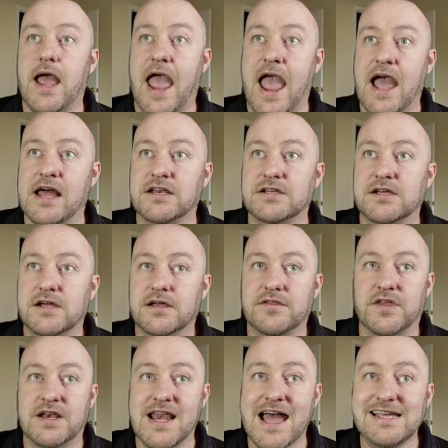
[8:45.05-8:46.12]
And
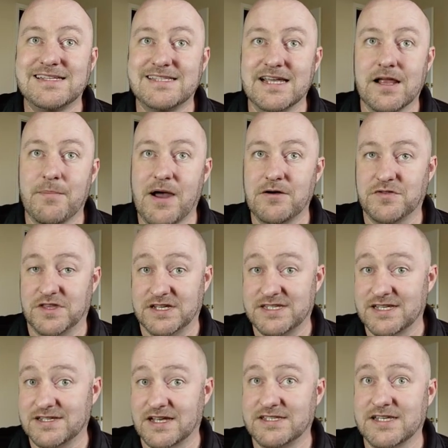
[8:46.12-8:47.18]
the nice thing about this,
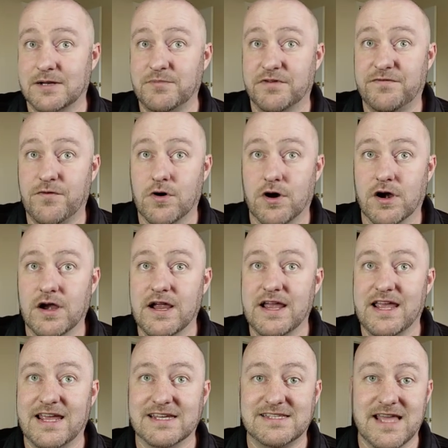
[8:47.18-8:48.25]
as I said before,
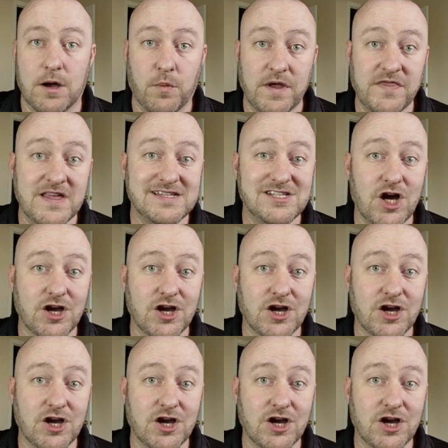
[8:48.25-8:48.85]
is that when this